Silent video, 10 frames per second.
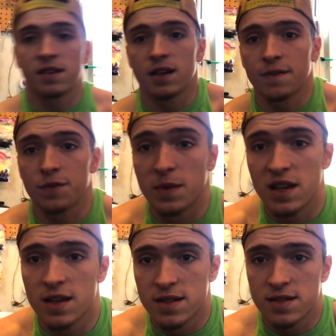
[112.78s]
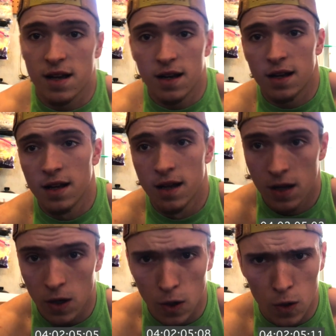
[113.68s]
thing for me is
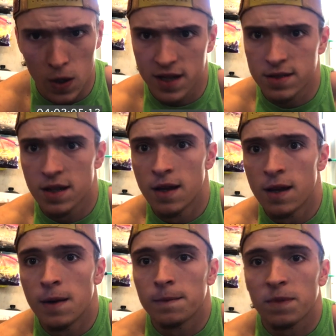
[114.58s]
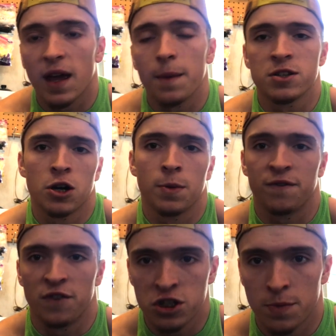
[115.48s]
always, like, I'm a
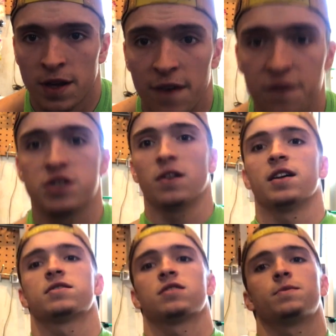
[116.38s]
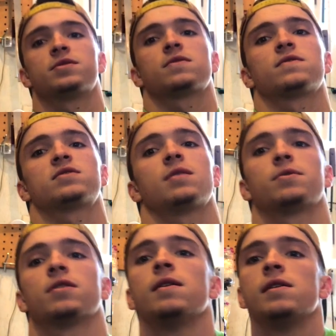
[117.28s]
tournament fisherman. I fish a lot of tournaments over the
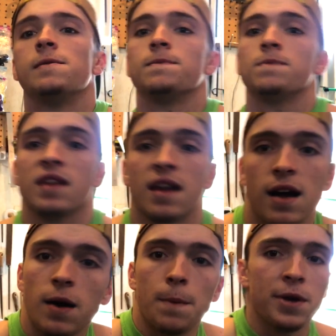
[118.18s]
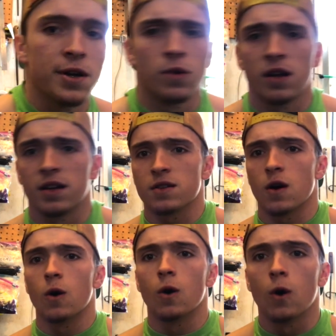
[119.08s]
summer. Big one is
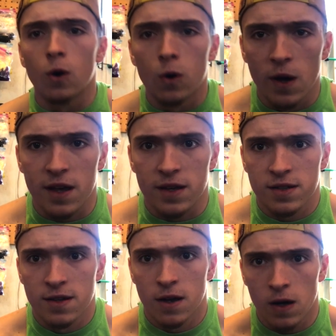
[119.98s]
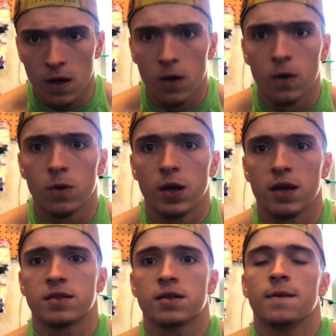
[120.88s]

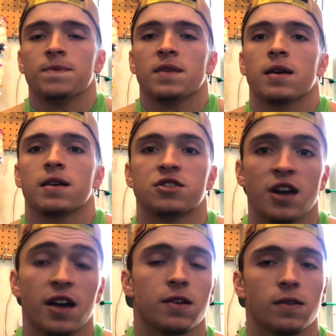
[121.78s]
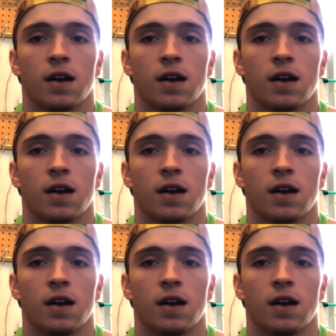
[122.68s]
always check your